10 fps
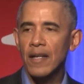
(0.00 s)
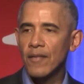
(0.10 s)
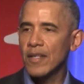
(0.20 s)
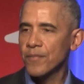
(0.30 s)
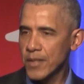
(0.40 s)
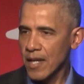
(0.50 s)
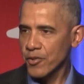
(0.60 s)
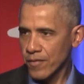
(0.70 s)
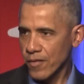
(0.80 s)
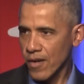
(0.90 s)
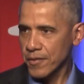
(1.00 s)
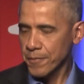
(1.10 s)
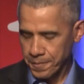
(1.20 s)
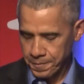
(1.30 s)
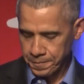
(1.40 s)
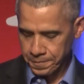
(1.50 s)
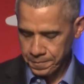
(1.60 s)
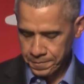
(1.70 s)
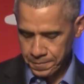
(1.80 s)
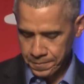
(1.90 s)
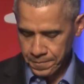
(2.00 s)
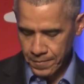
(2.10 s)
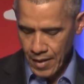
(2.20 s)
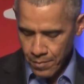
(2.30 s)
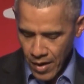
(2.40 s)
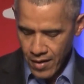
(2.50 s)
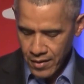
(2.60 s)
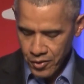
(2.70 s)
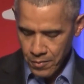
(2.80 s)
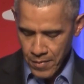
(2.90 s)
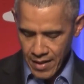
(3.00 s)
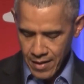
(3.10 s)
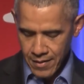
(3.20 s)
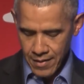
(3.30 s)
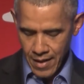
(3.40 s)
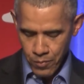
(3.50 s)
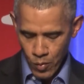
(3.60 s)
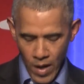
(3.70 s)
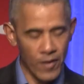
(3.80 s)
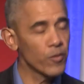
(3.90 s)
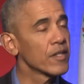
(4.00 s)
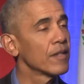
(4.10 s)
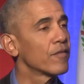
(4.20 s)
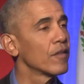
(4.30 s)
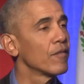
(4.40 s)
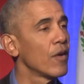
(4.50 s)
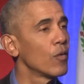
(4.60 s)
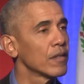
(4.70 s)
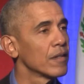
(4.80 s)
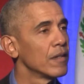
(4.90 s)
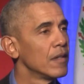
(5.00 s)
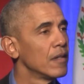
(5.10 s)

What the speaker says: of an obsession for us. And Americans should make it a prerequisite for the vote